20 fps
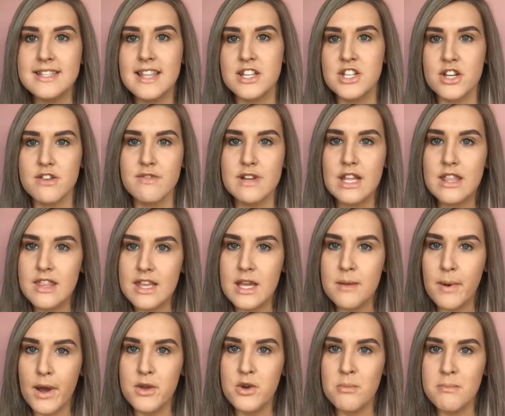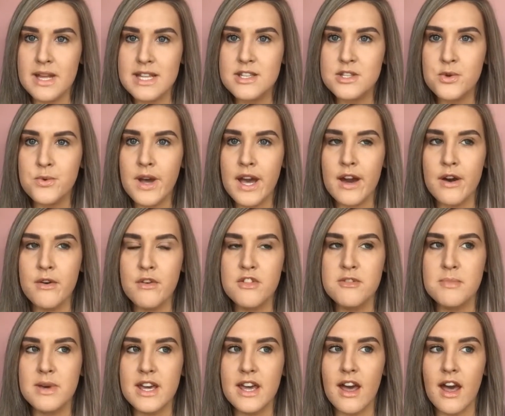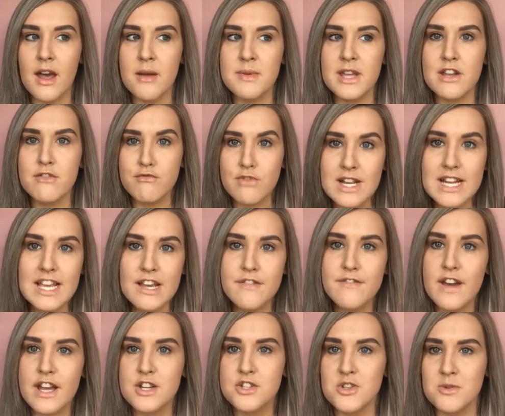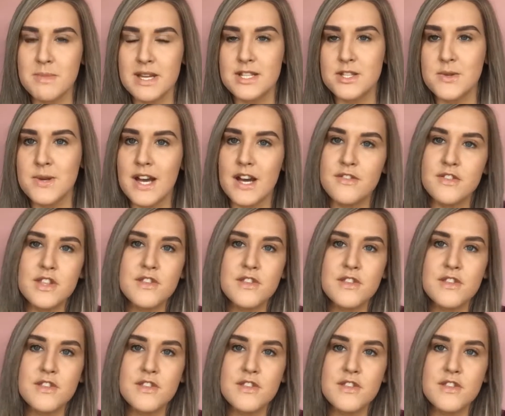They don't really think about your mental health, but it really affects your mental health.